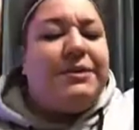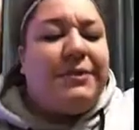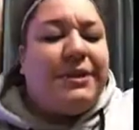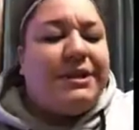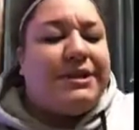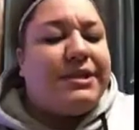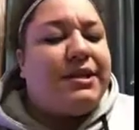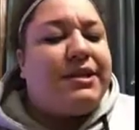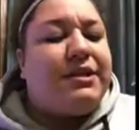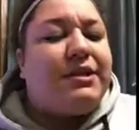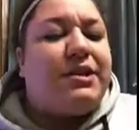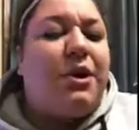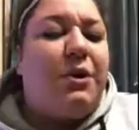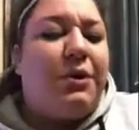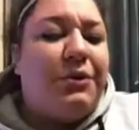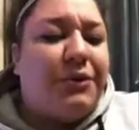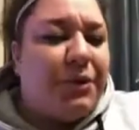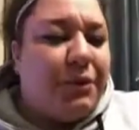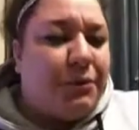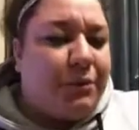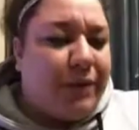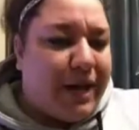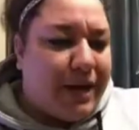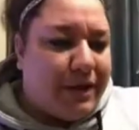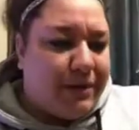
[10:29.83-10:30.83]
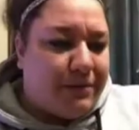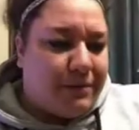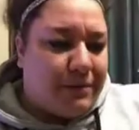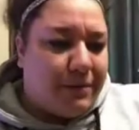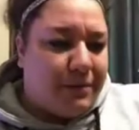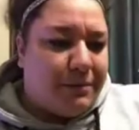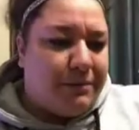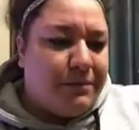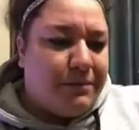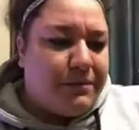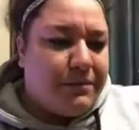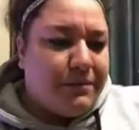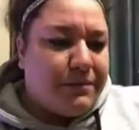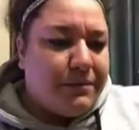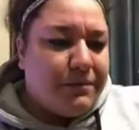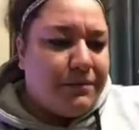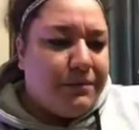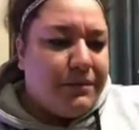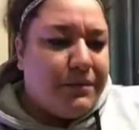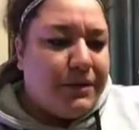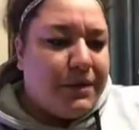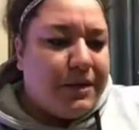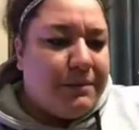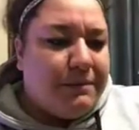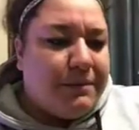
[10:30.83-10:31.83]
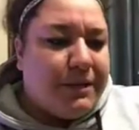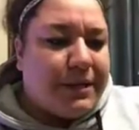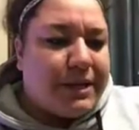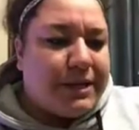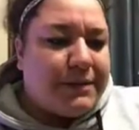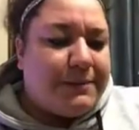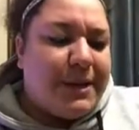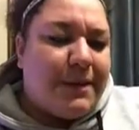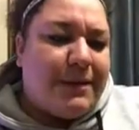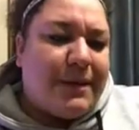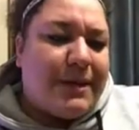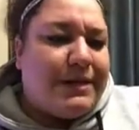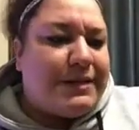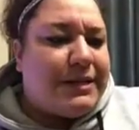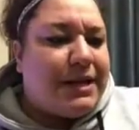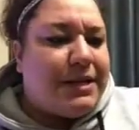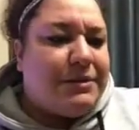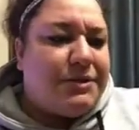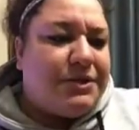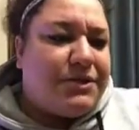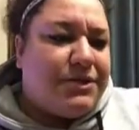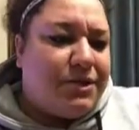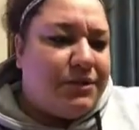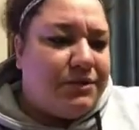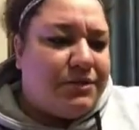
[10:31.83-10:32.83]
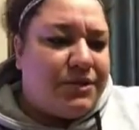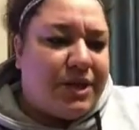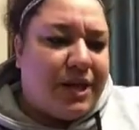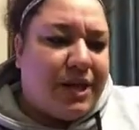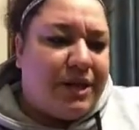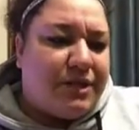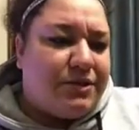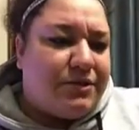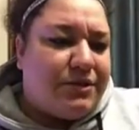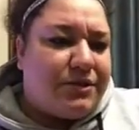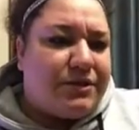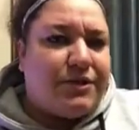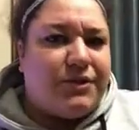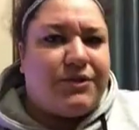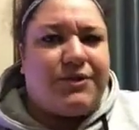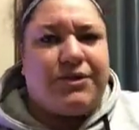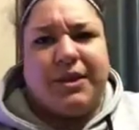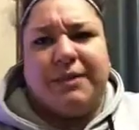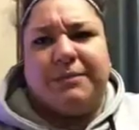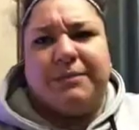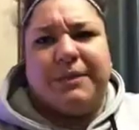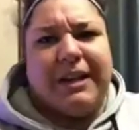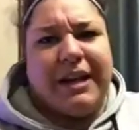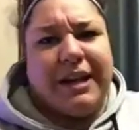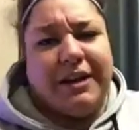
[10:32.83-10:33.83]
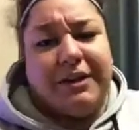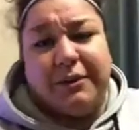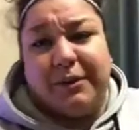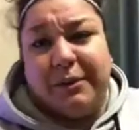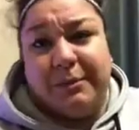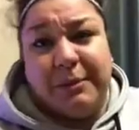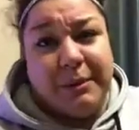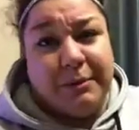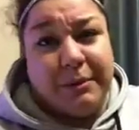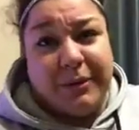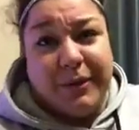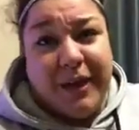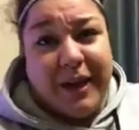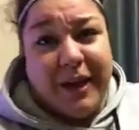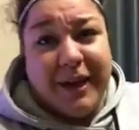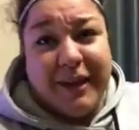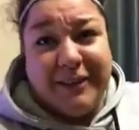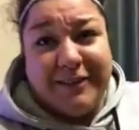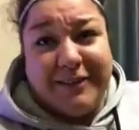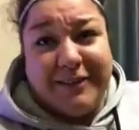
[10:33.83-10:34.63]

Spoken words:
we didn't go in the weight room. Because maybe they said it was too dangerous or something. I don't remember that.